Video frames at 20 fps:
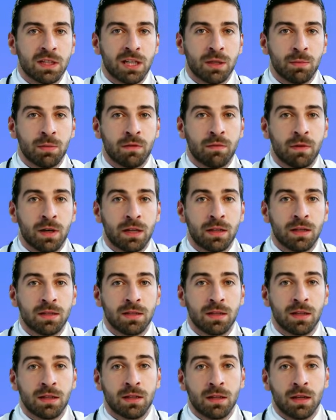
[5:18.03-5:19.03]

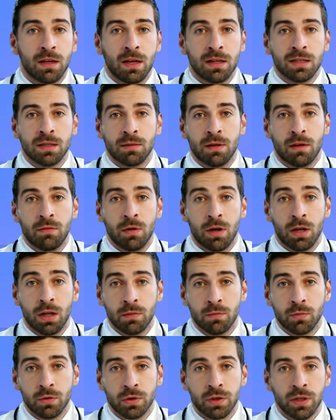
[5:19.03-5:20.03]
reflexes dull,
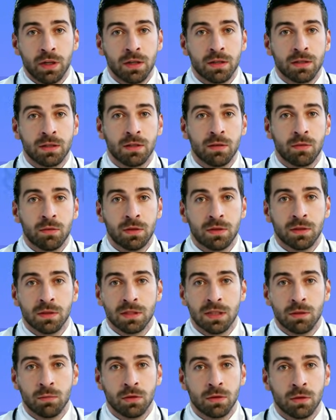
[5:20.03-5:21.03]
and even
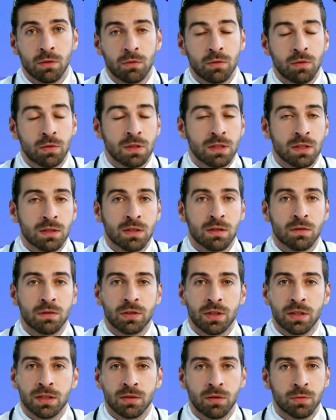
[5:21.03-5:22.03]
simple tasks like
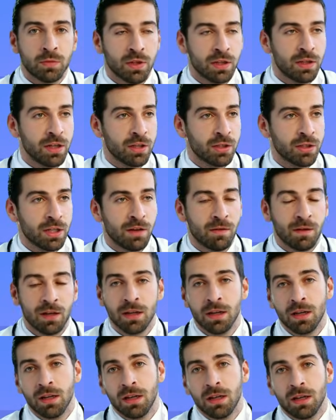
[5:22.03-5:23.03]
standing or
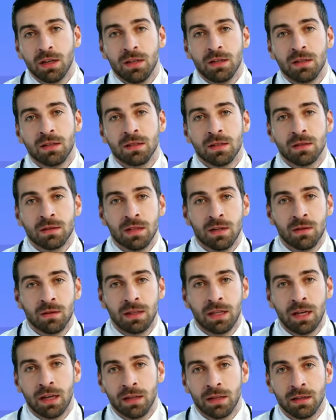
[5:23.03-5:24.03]
walking can
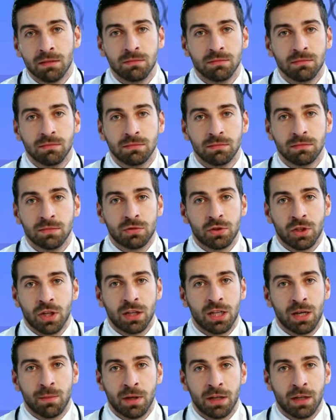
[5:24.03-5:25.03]
become daunting.
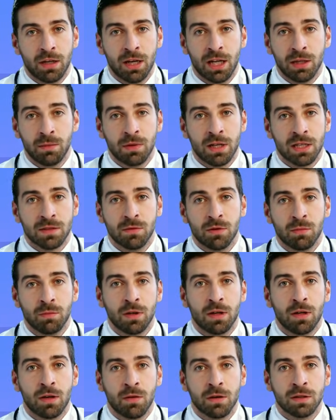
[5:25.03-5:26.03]
But here's the
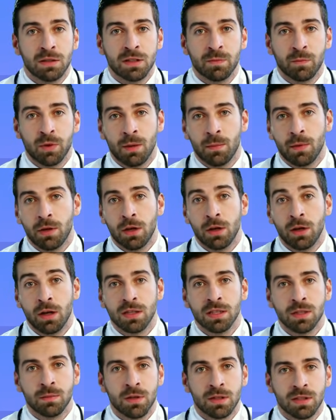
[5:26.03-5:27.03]
hope.
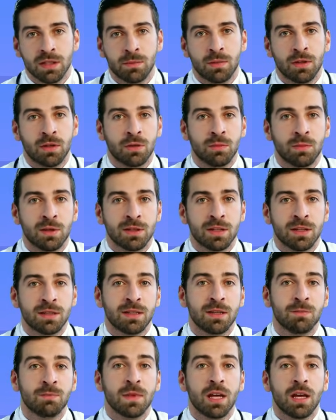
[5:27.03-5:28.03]
Restoring your
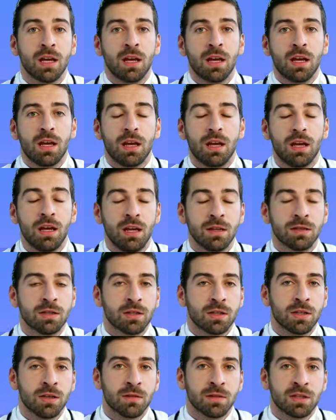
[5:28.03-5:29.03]
vitamin B12
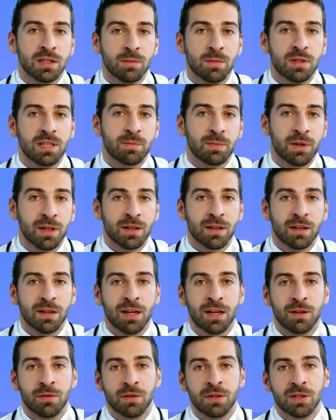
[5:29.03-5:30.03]
levels can help
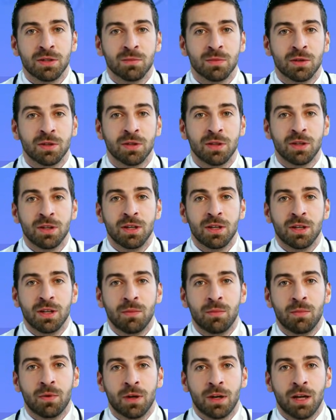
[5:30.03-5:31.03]
you regain
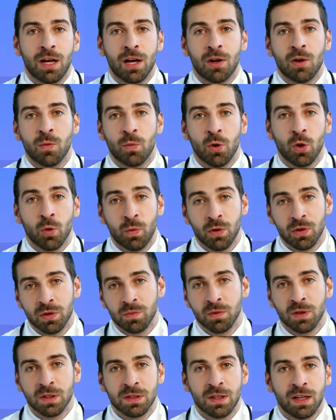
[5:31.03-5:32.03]
control,
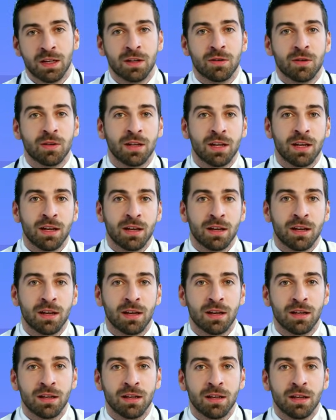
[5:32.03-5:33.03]
balance,
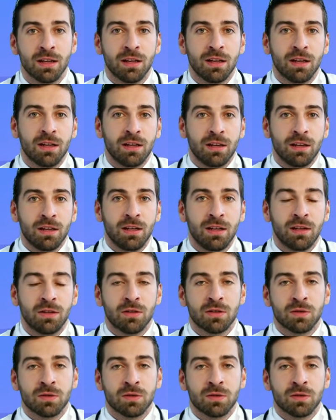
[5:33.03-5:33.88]
and confidence.